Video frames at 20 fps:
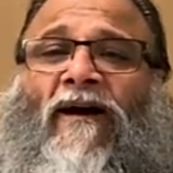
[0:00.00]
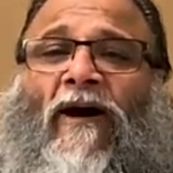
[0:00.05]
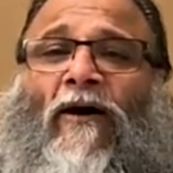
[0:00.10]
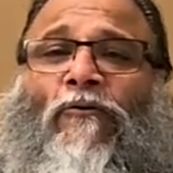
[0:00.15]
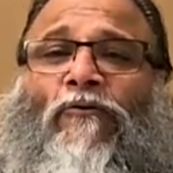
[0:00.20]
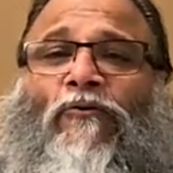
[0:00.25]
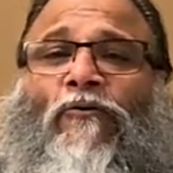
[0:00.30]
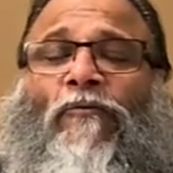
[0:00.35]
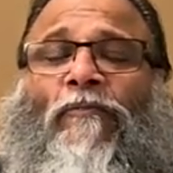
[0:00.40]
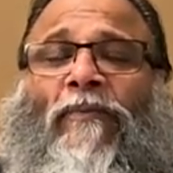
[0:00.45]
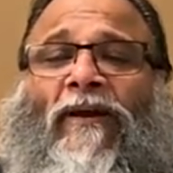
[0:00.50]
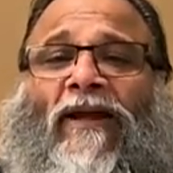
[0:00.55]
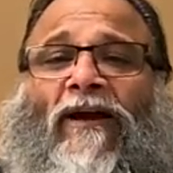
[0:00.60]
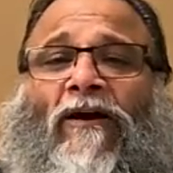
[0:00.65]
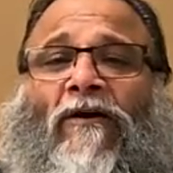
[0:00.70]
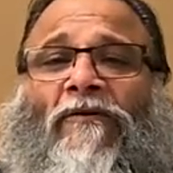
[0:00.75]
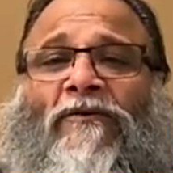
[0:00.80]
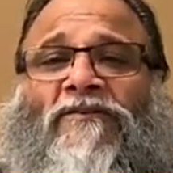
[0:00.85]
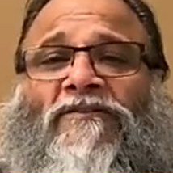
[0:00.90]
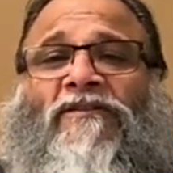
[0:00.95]
how to
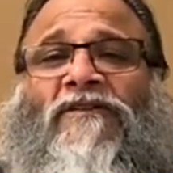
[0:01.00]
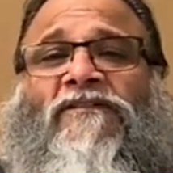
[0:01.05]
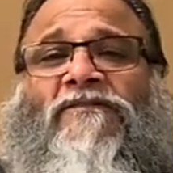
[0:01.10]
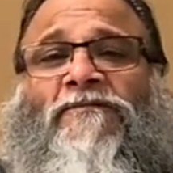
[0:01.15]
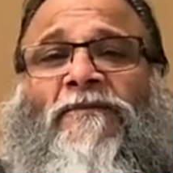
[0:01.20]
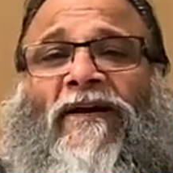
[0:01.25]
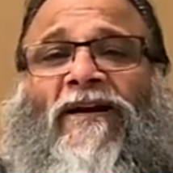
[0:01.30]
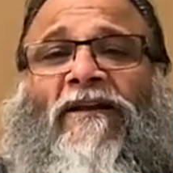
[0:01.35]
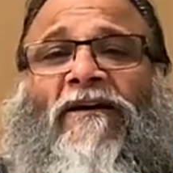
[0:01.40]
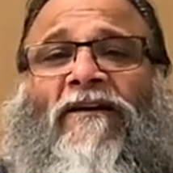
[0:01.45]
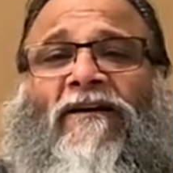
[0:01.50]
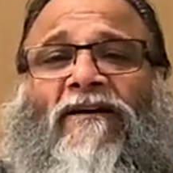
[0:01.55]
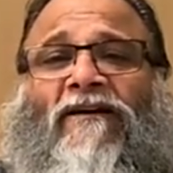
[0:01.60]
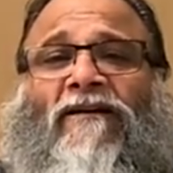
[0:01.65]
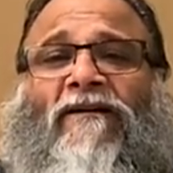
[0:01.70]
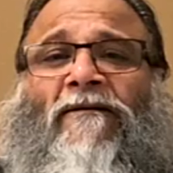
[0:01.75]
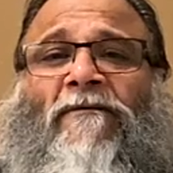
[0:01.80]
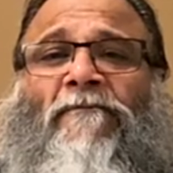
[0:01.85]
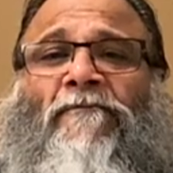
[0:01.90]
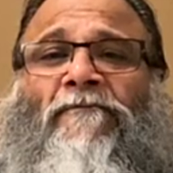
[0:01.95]
make ourselves better
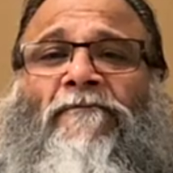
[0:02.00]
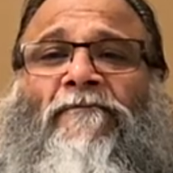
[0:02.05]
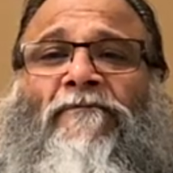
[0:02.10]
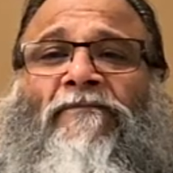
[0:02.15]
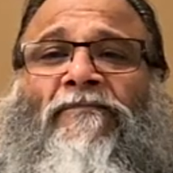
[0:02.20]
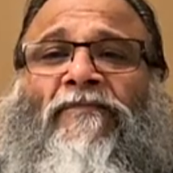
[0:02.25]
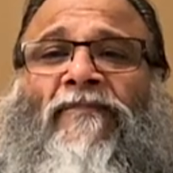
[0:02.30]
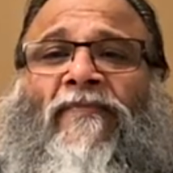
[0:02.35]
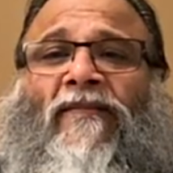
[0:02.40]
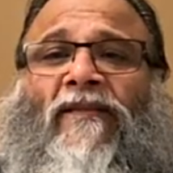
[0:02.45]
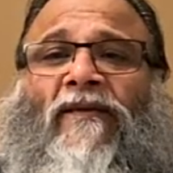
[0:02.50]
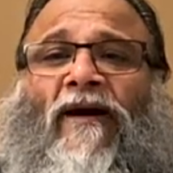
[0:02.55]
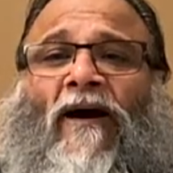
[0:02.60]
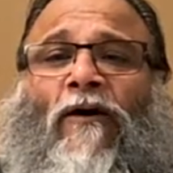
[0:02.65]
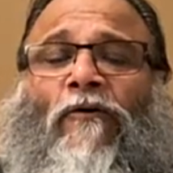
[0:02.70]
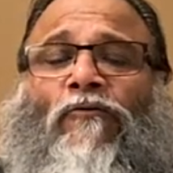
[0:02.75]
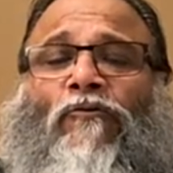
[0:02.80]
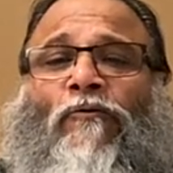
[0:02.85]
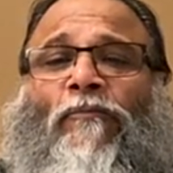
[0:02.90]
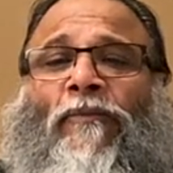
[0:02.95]

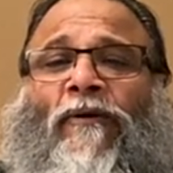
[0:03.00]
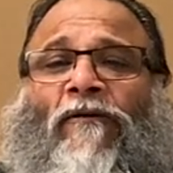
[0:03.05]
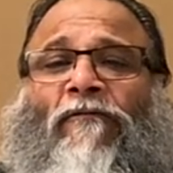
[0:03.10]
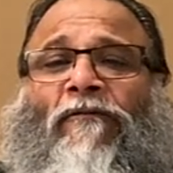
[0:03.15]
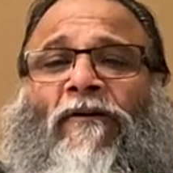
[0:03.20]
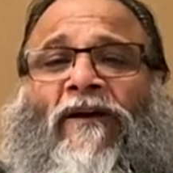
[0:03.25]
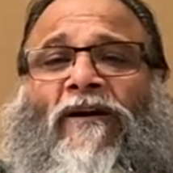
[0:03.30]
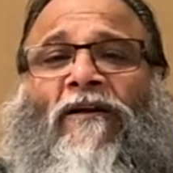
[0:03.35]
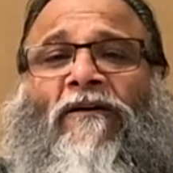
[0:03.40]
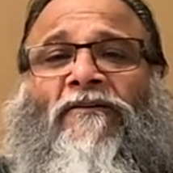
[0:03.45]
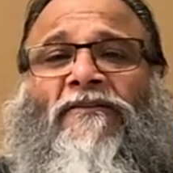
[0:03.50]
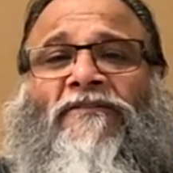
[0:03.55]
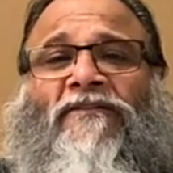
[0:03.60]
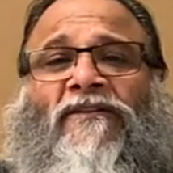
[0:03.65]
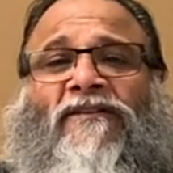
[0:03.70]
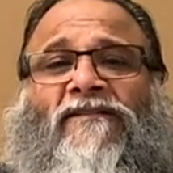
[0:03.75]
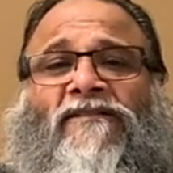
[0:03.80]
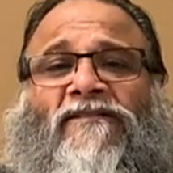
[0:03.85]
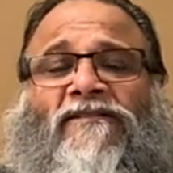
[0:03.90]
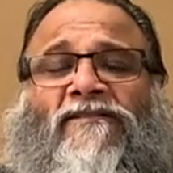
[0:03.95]
how to perfect
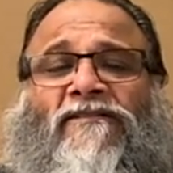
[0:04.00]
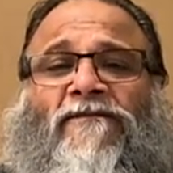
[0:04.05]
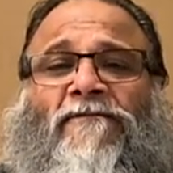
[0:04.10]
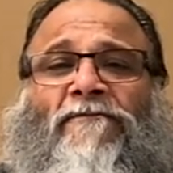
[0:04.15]
ourselves